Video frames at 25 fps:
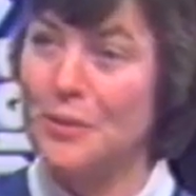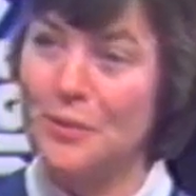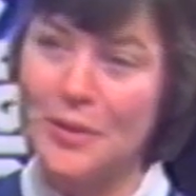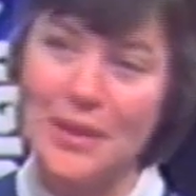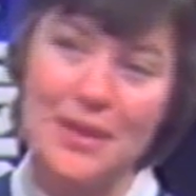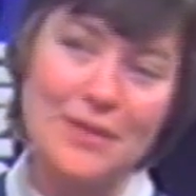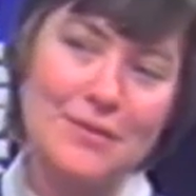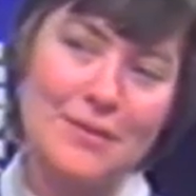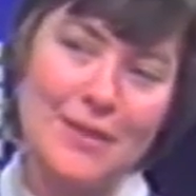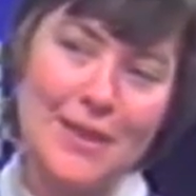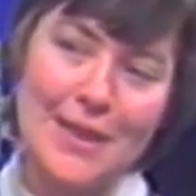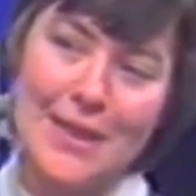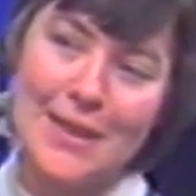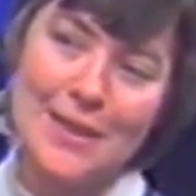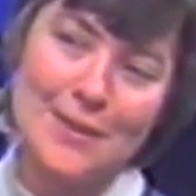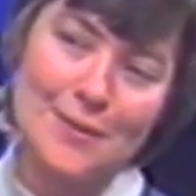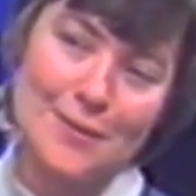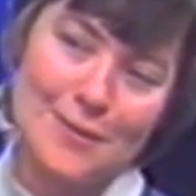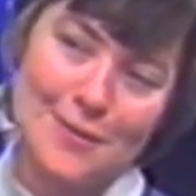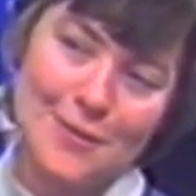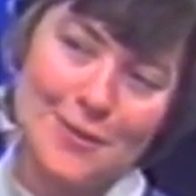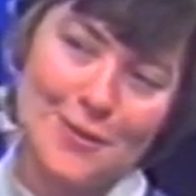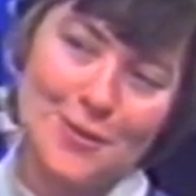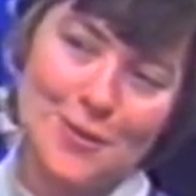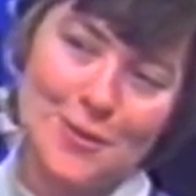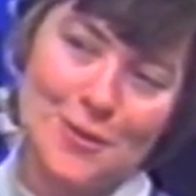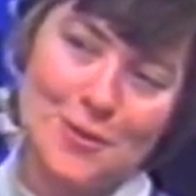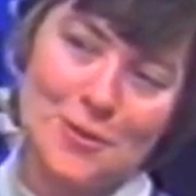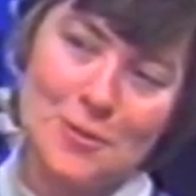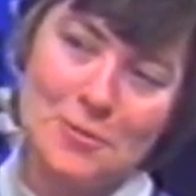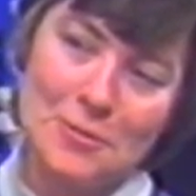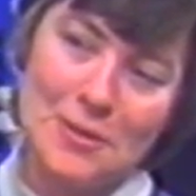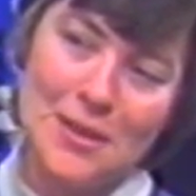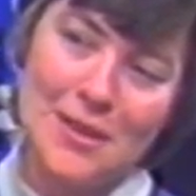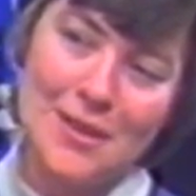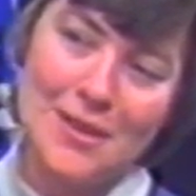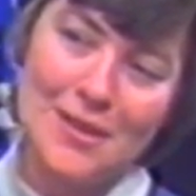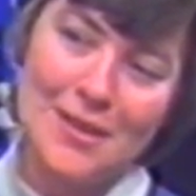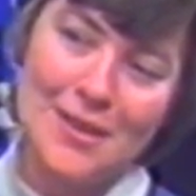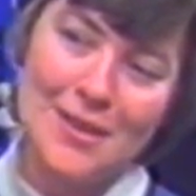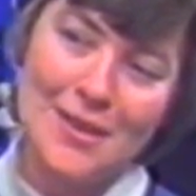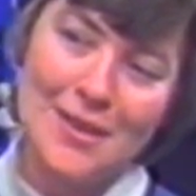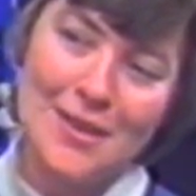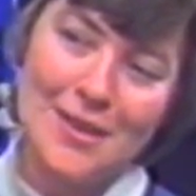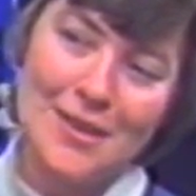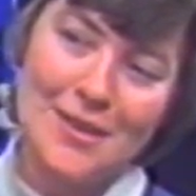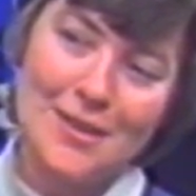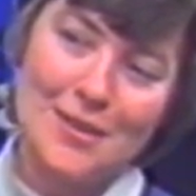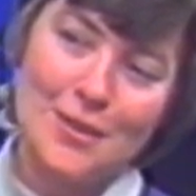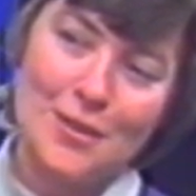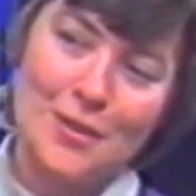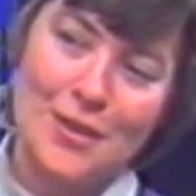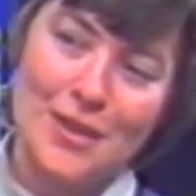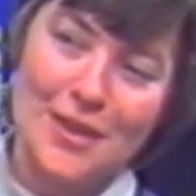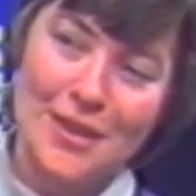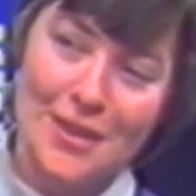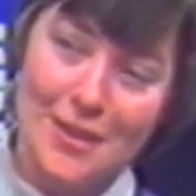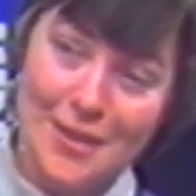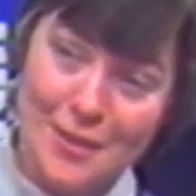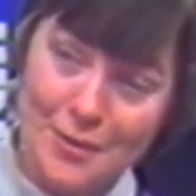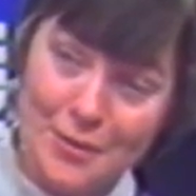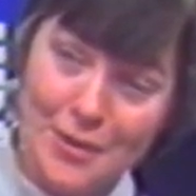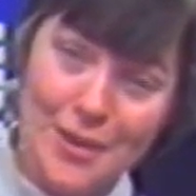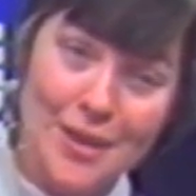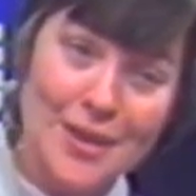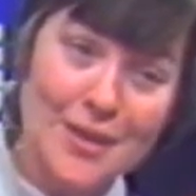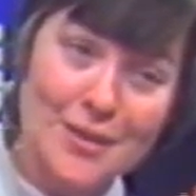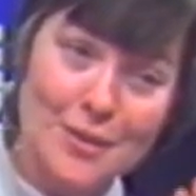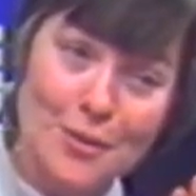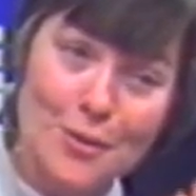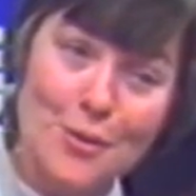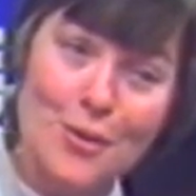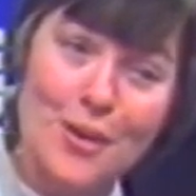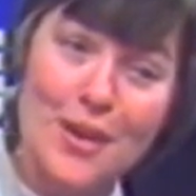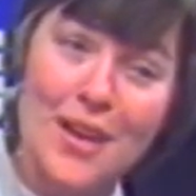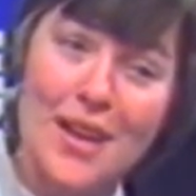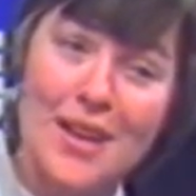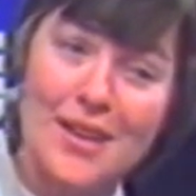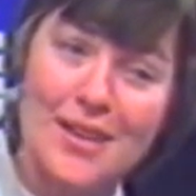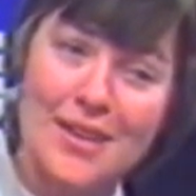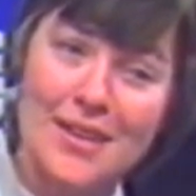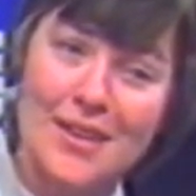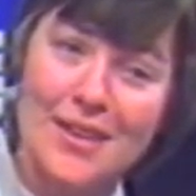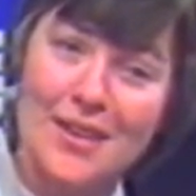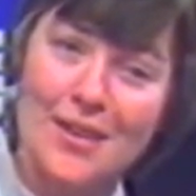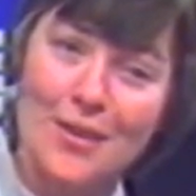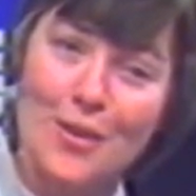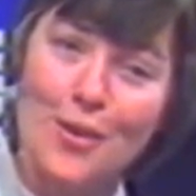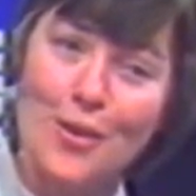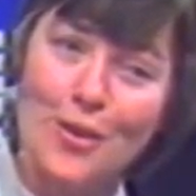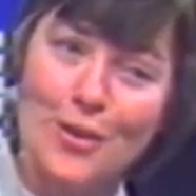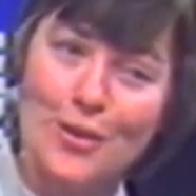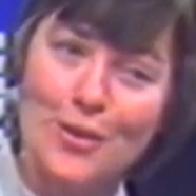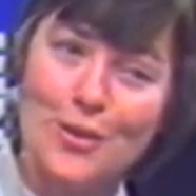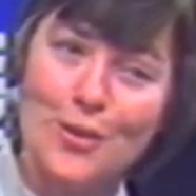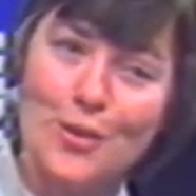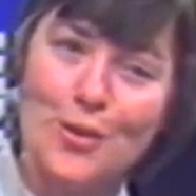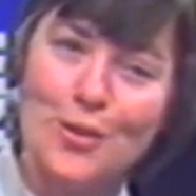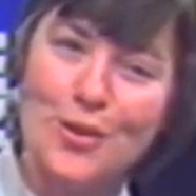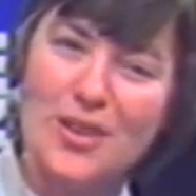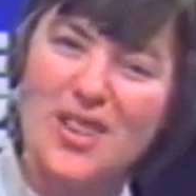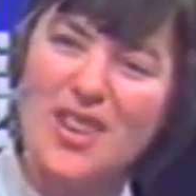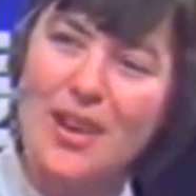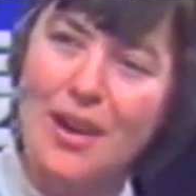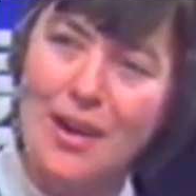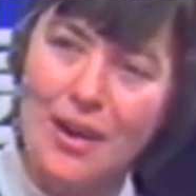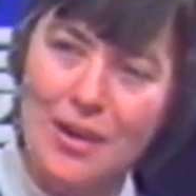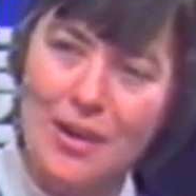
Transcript: of mm. a mm-hmm. way of life, you see what I mean? So he is, he is orienting it all toward